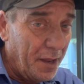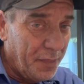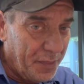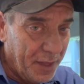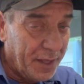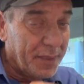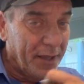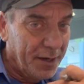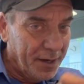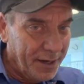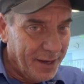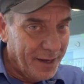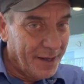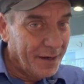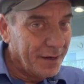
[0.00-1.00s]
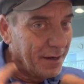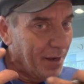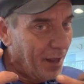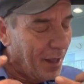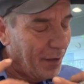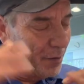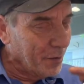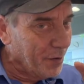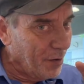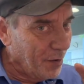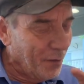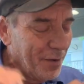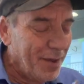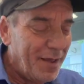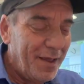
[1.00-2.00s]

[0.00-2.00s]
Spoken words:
think then again I don't know.